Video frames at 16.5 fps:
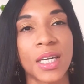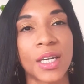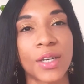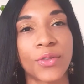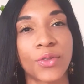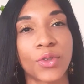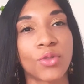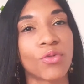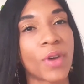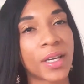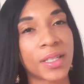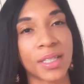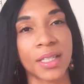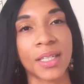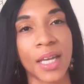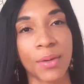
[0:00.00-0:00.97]
if you
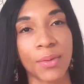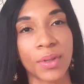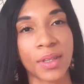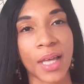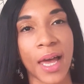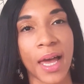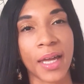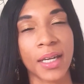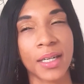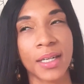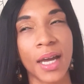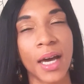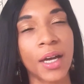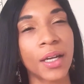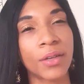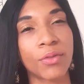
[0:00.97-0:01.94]
resonate with that.
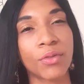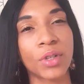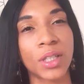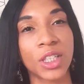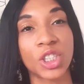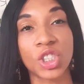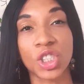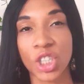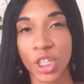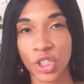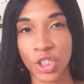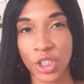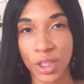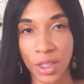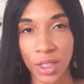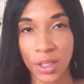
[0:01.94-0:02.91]
Not really
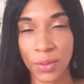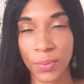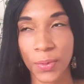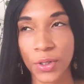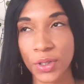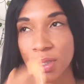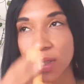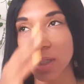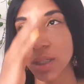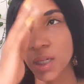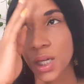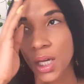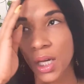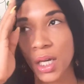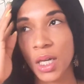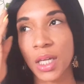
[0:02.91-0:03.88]
judging the other person.
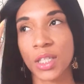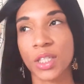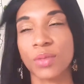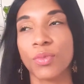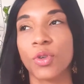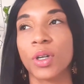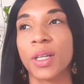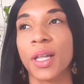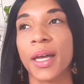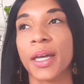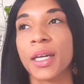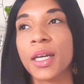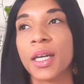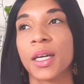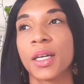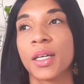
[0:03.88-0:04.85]
It's more
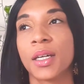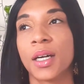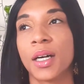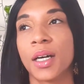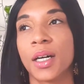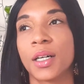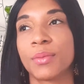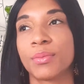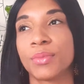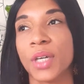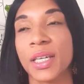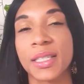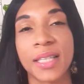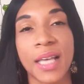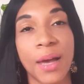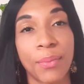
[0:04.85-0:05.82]
like,
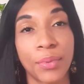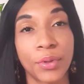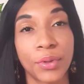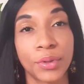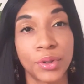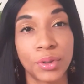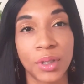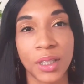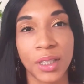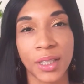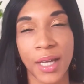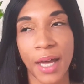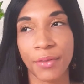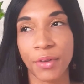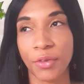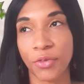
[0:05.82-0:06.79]
example, you can
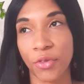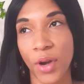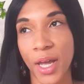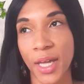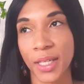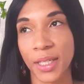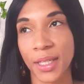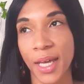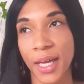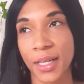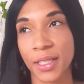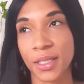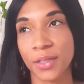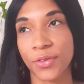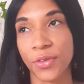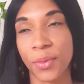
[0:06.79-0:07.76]
have a friend that
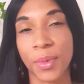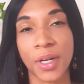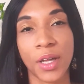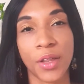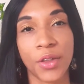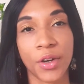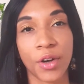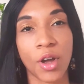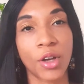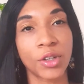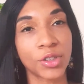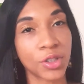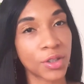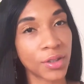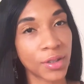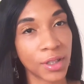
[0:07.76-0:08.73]
is from another
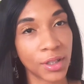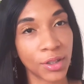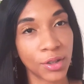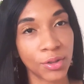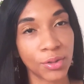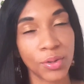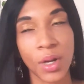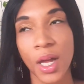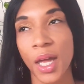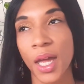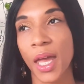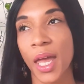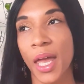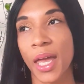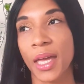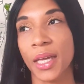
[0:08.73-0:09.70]
culture than you,
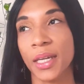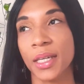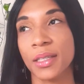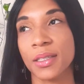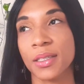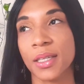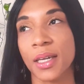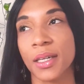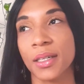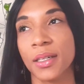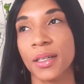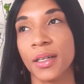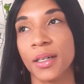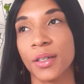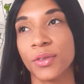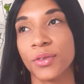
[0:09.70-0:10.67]
and
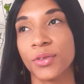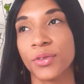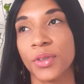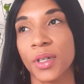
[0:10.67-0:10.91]
instead of